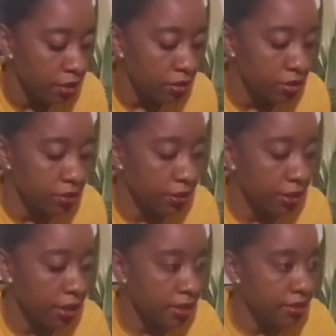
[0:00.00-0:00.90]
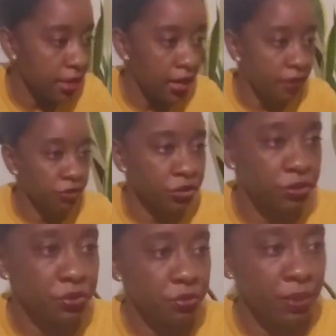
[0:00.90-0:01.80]
So guys, I have shown
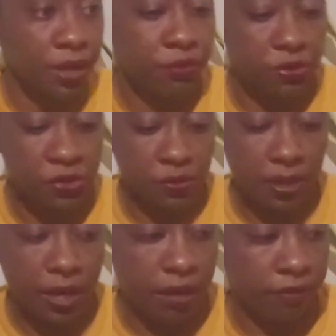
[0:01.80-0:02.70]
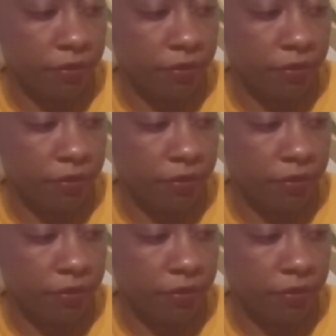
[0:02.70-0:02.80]
you my rose, but I have